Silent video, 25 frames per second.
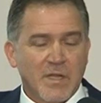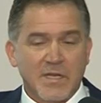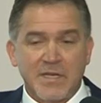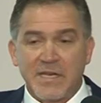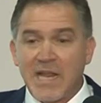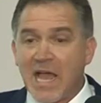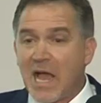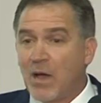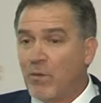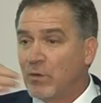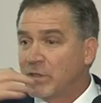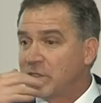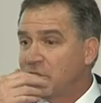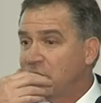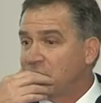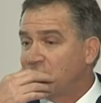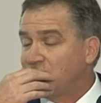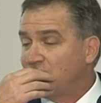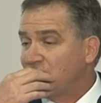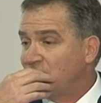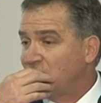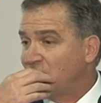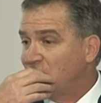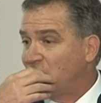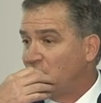Now,
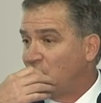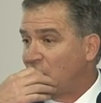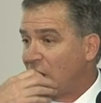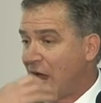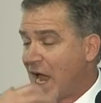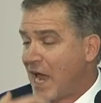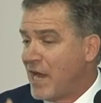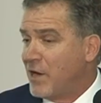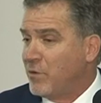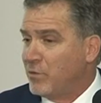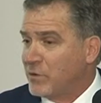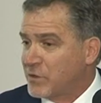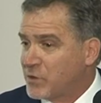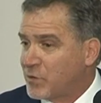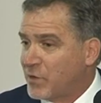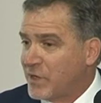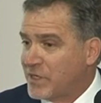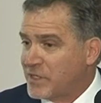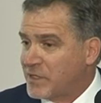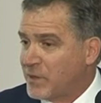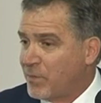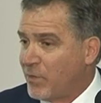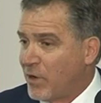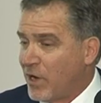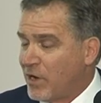what I was
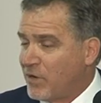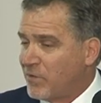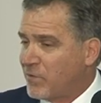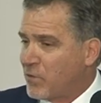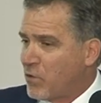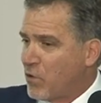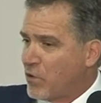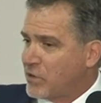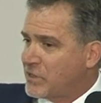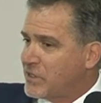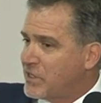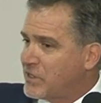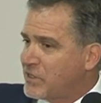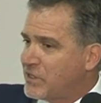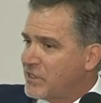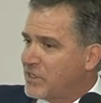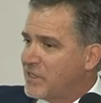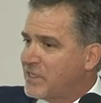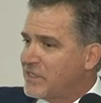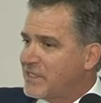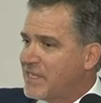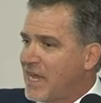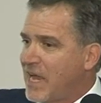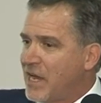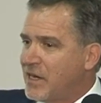raised upon, of course, is
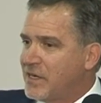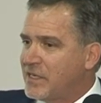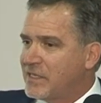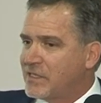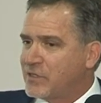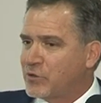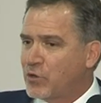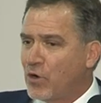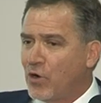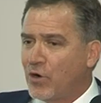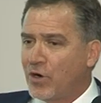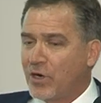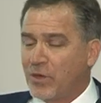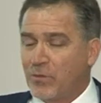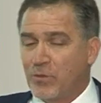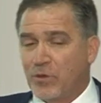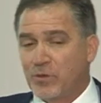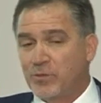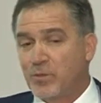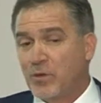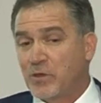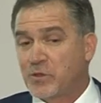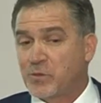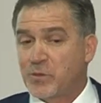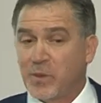the Zionist story.
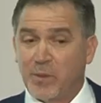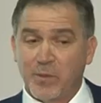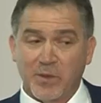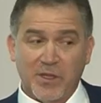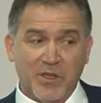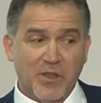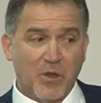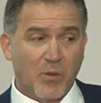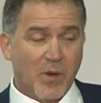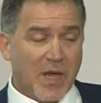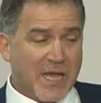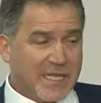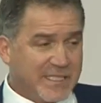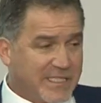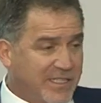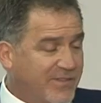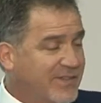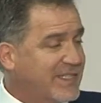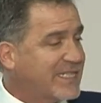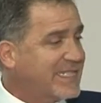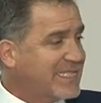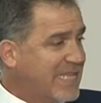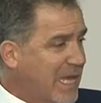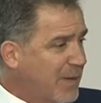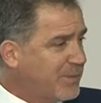What most people in the West have
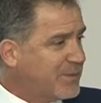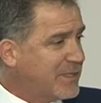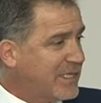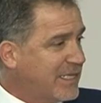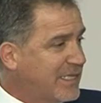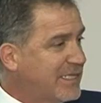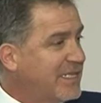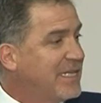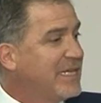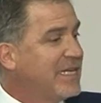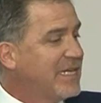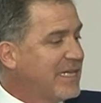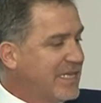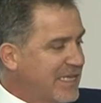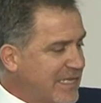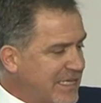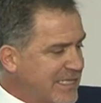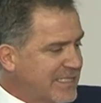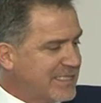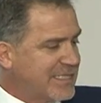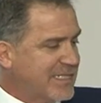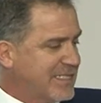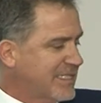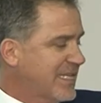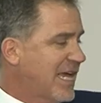accepted
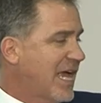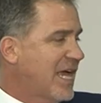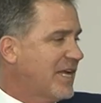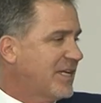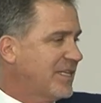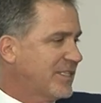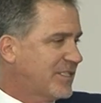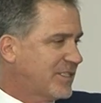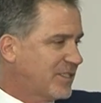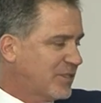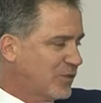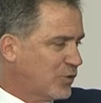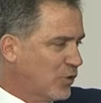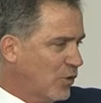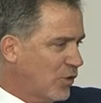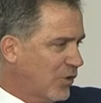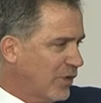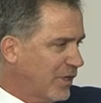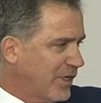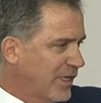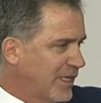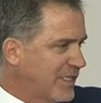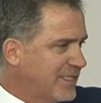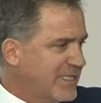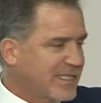is the Zionist
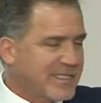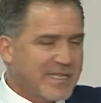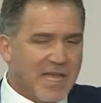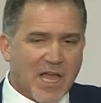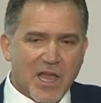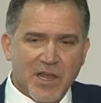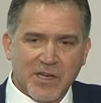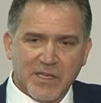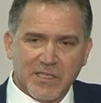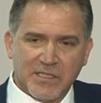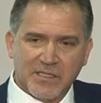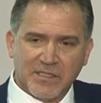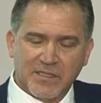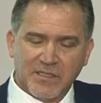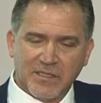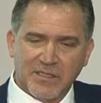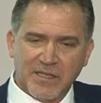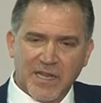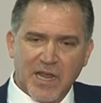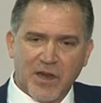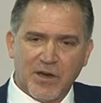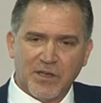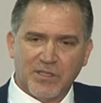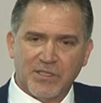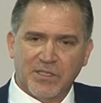story, is the Zionist
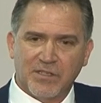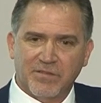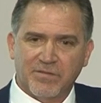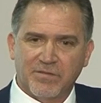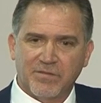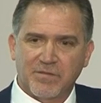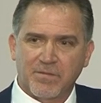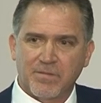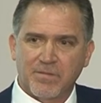narrative.